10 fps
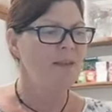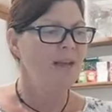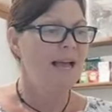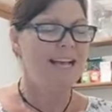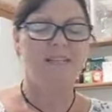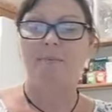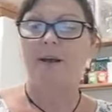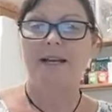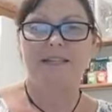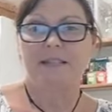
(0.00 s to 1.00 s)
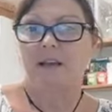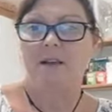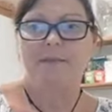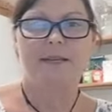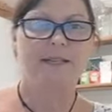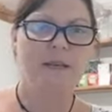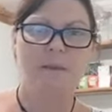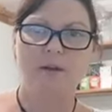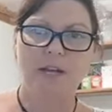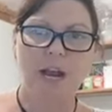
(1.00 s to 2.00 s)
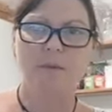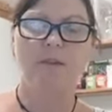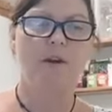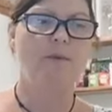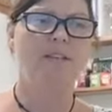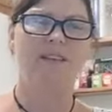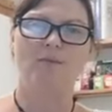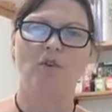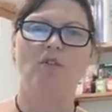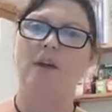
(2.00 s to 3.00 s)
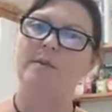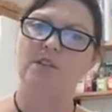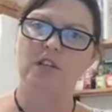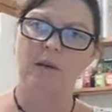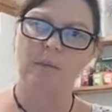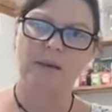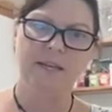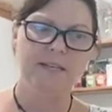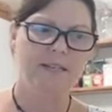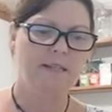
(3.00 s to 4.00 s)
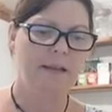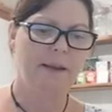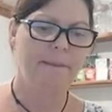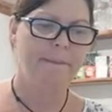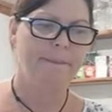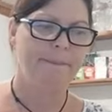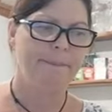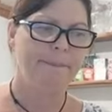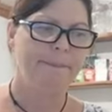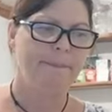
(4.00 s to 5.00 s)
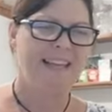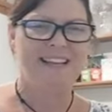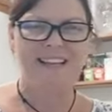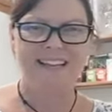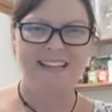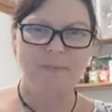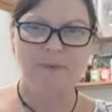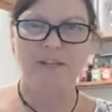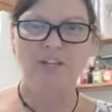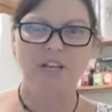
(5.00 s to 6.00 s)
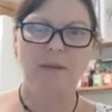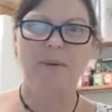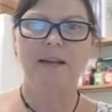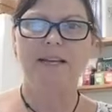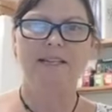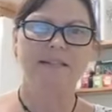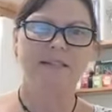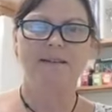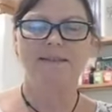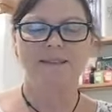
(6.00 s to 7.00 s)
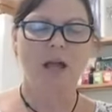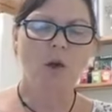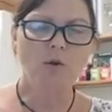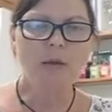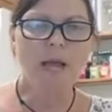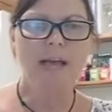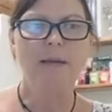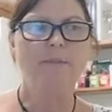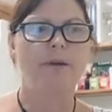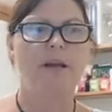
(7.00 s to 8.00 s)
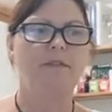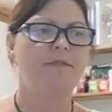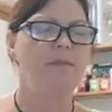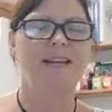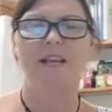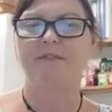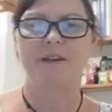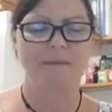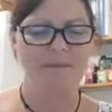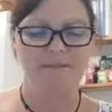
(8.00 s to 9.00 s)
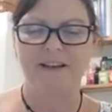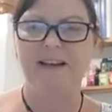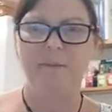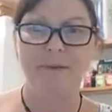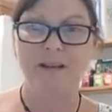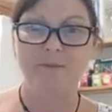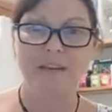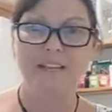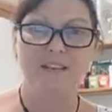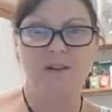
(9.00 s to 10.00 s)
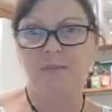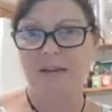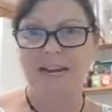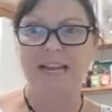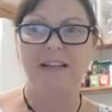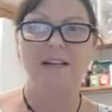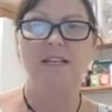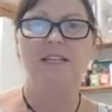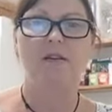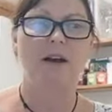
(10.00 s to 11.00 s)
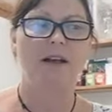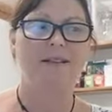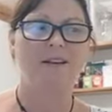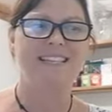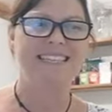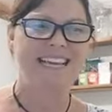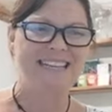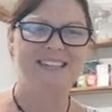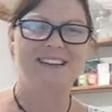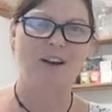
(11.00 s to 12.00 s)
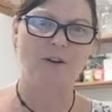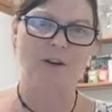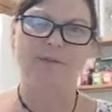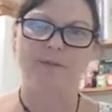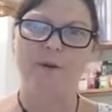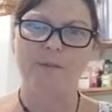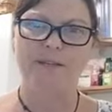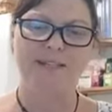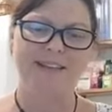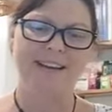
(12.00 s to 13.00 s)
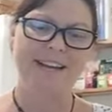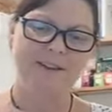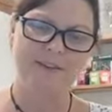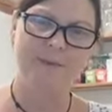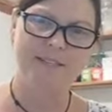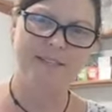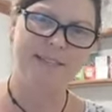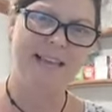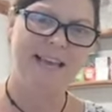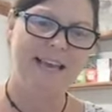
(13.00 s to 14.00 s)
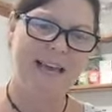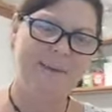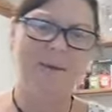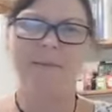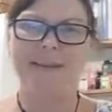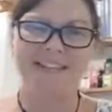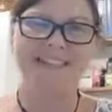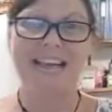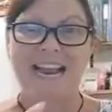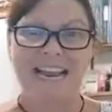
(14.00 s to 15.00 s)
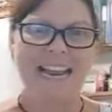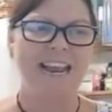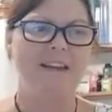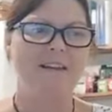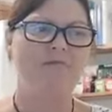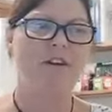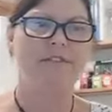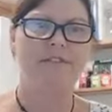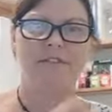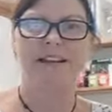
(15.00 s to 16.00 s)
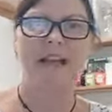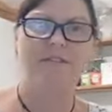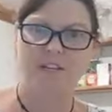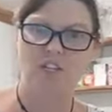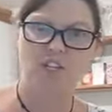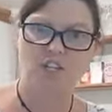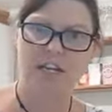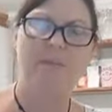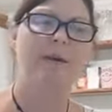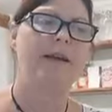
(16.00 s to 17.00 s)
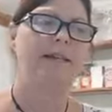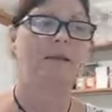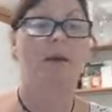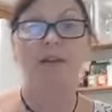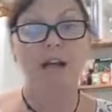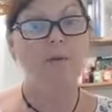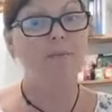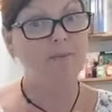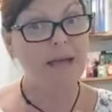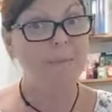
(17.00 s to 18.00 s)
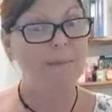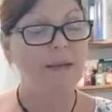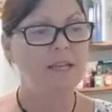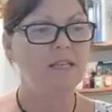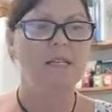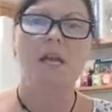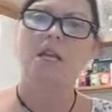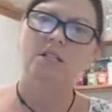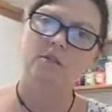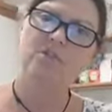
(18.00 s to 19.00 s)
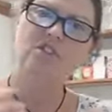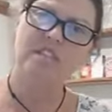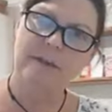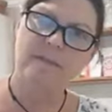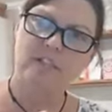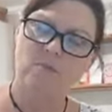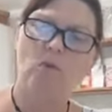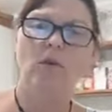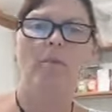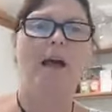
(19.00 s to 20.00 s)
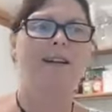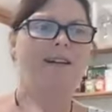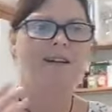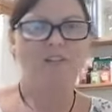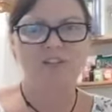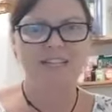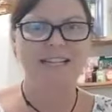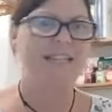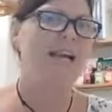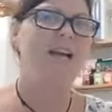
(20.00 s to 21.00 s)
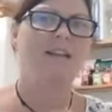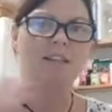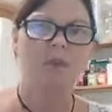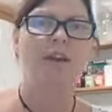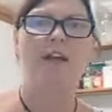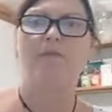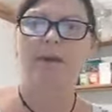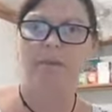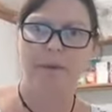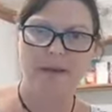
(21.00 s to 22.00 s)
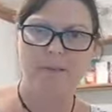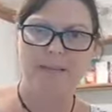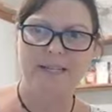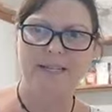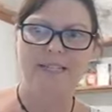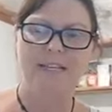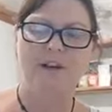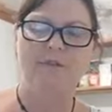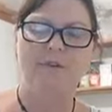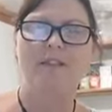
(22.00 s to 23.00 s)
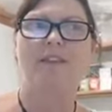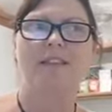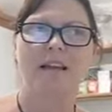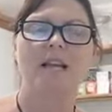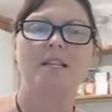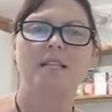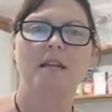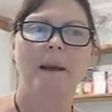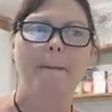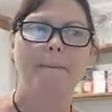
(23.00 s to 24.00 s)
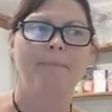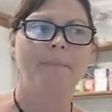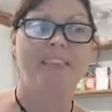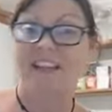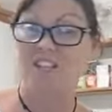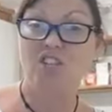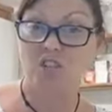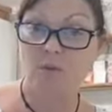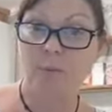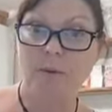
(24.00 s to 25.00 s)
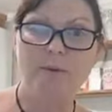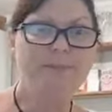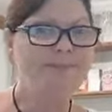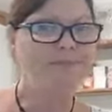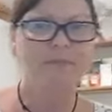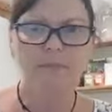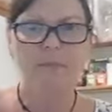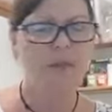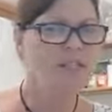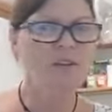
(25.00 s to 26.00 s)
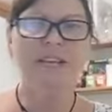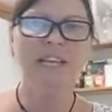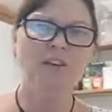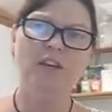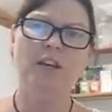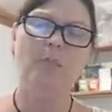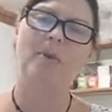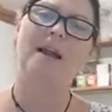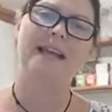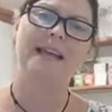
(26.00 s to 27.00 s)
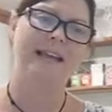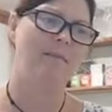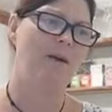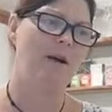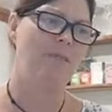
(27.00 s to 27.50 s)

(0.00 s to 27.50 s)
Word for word: as a paste like hummus. I'm okay with hummus. I'm not great with chickpeas. Um, a little bit of chickpeas, okay. But if the minute if i if I had a bean mix, I'd be in agony. So I I, I tend to go for hummus and I add hummus um, and mix that in rather than having just chickpeas. I'm okay with black beans. So I'll just have a small amount and I'll just add that. And I don't have big bean mixes and I find that that's um, that's doable. So again, you're going to play and it might be